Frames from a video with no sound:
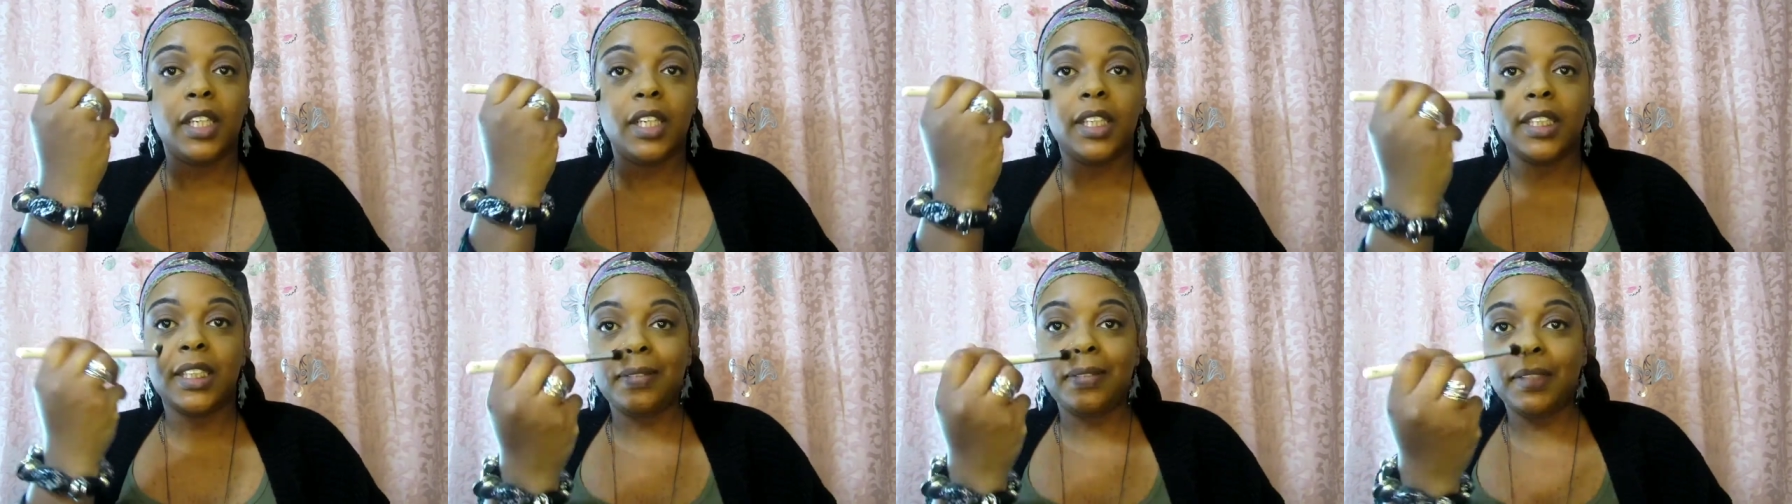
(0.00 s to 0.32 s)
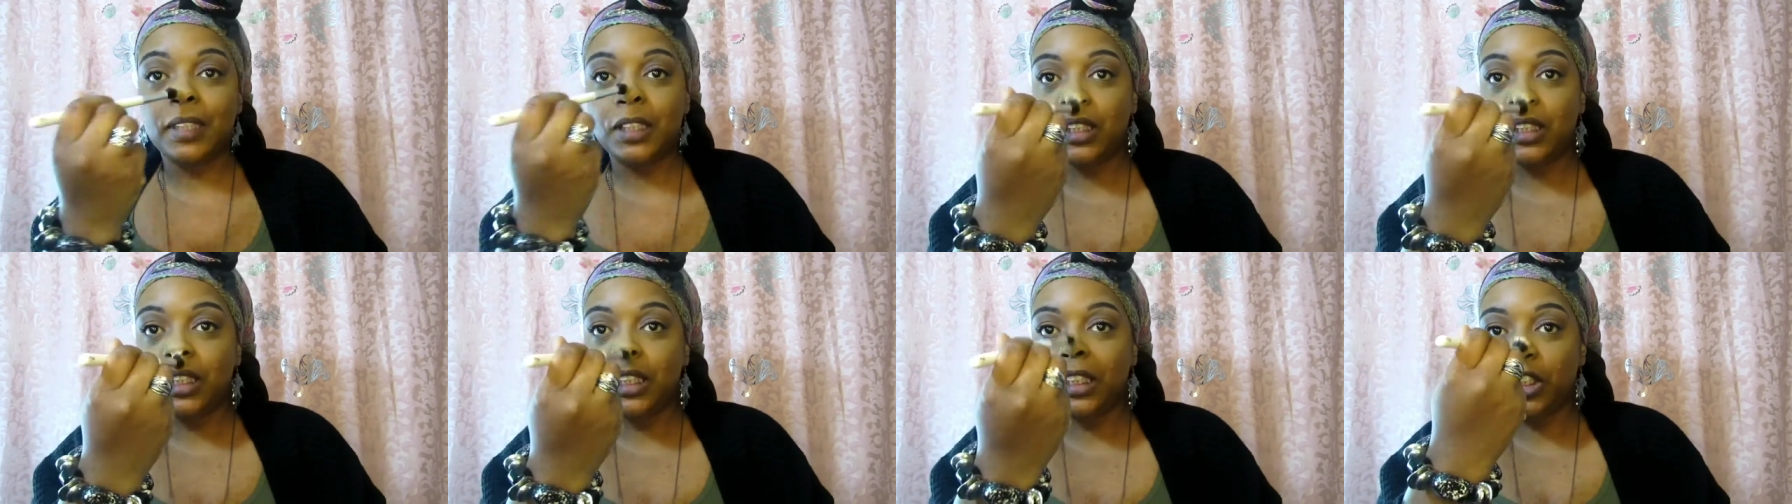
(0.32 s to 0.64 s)

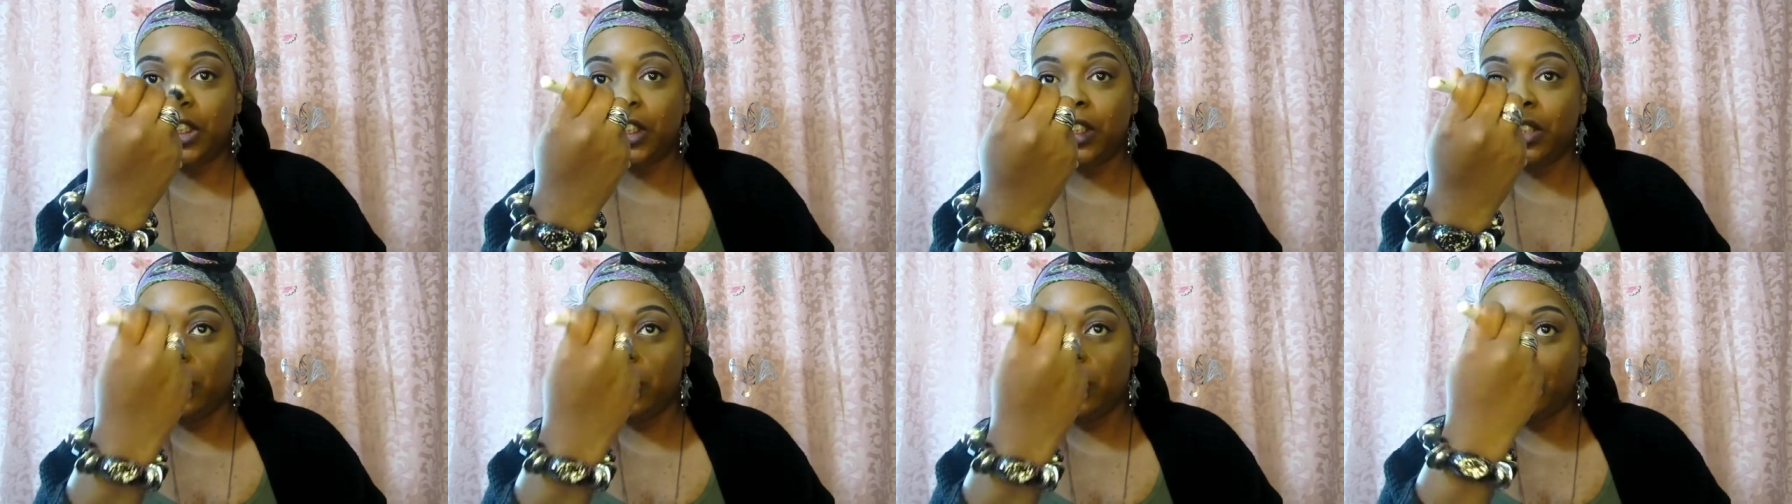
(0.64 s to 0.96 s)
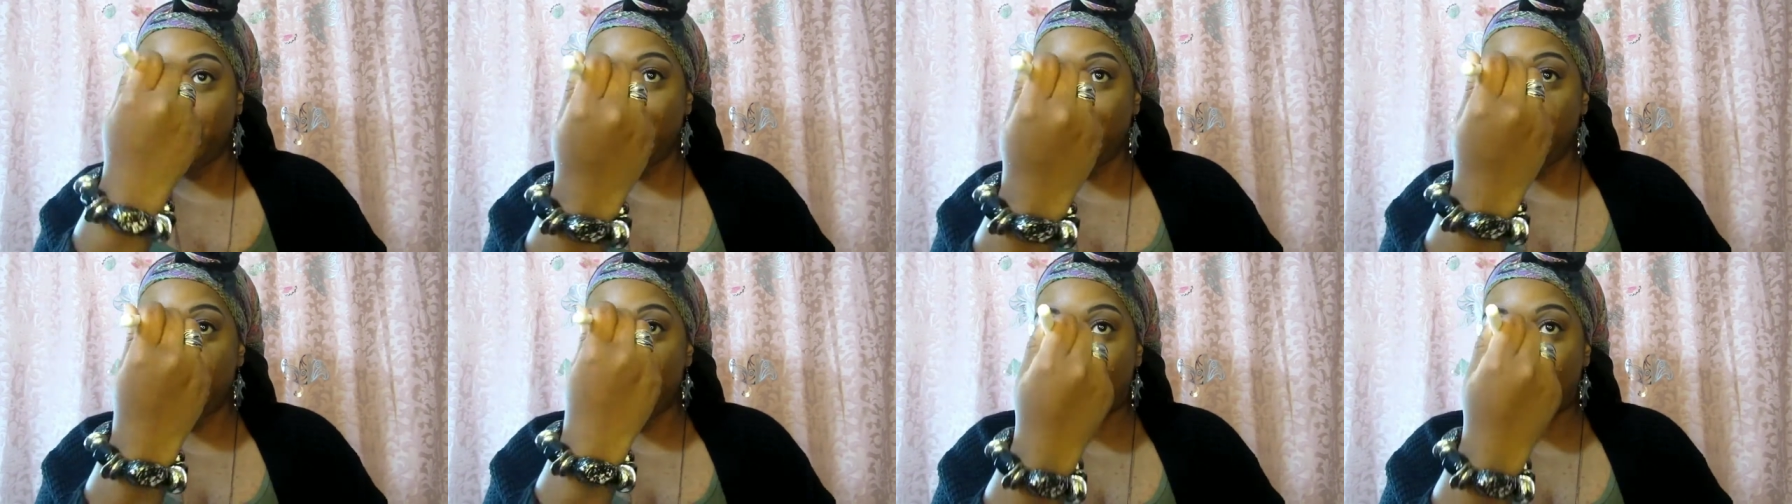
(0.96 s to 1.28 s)
especially because, you know,
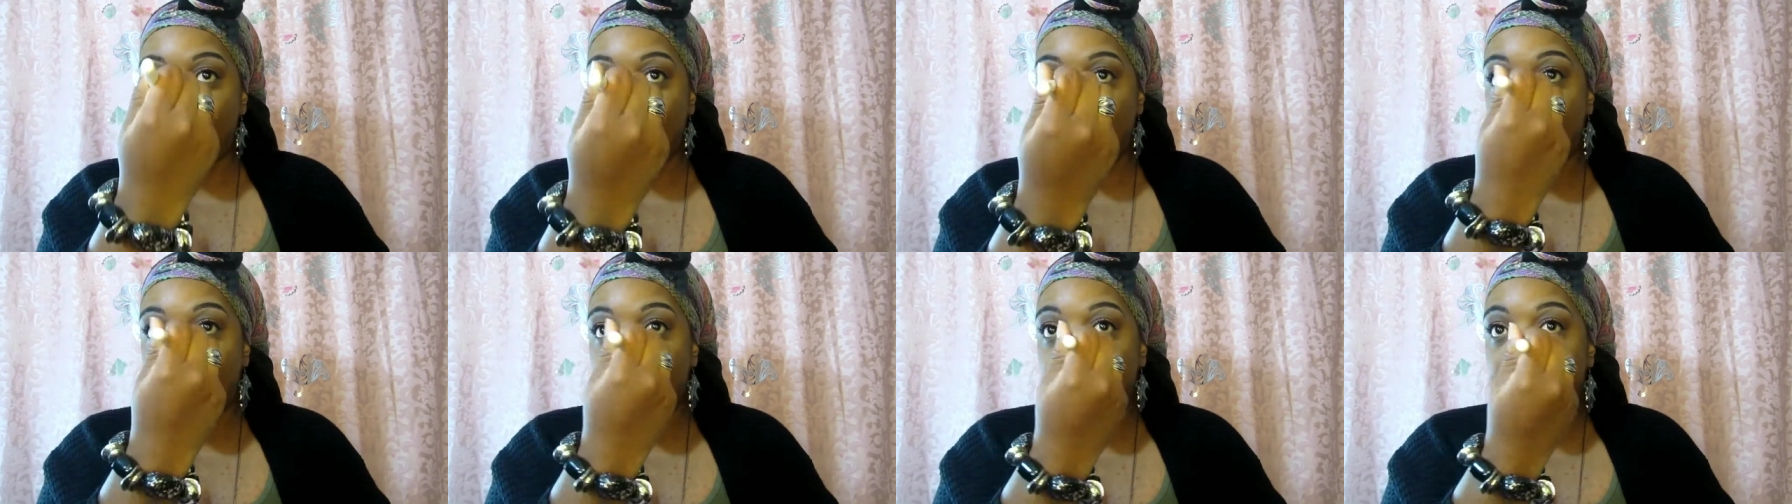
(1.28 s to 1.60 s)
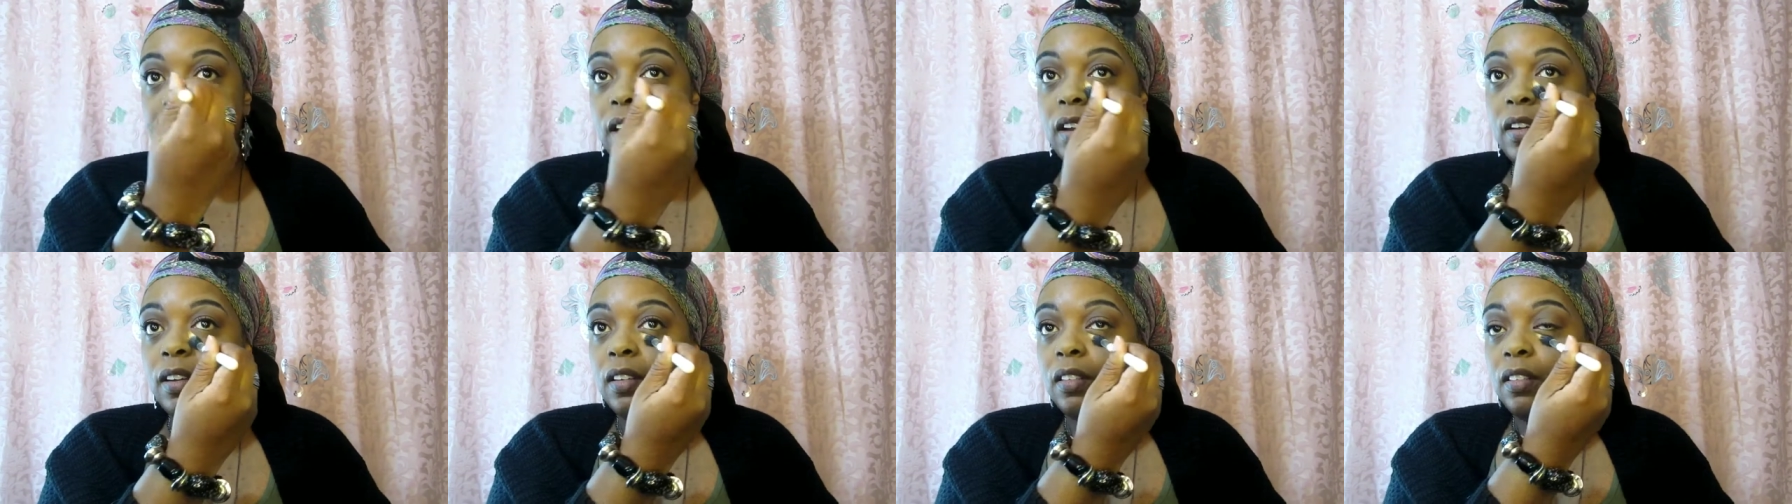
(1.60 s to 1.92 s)
you get
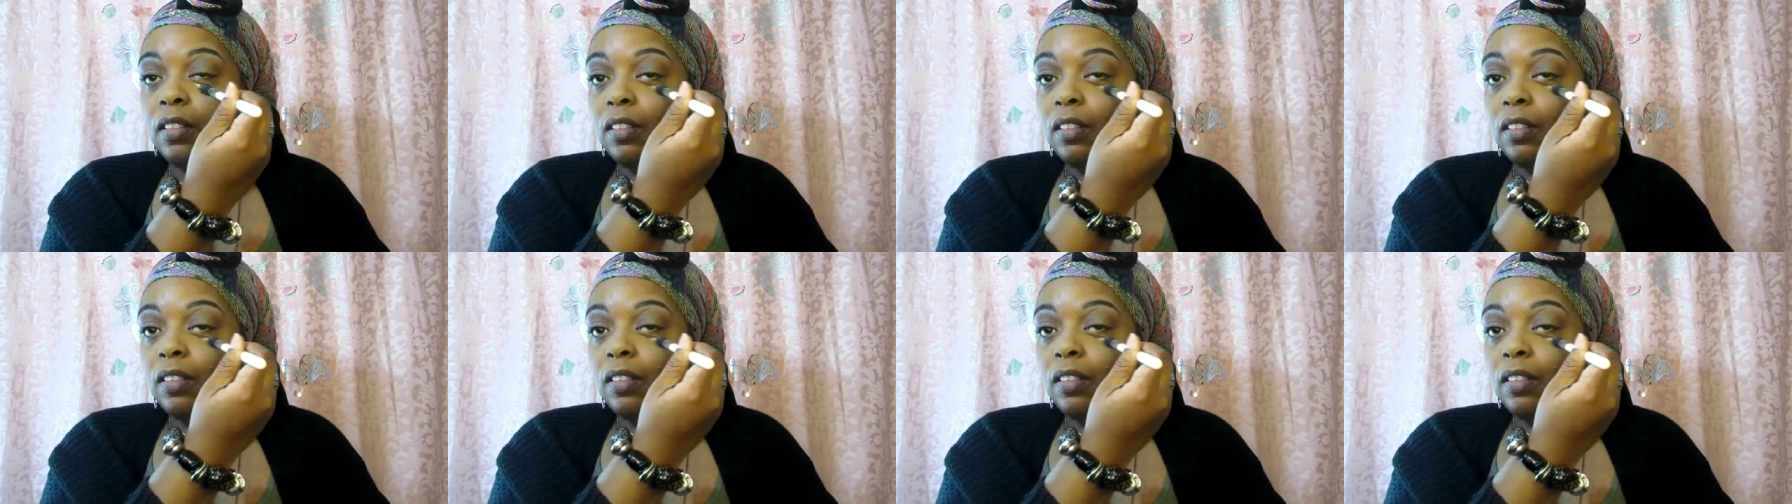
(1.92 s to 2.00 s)
paid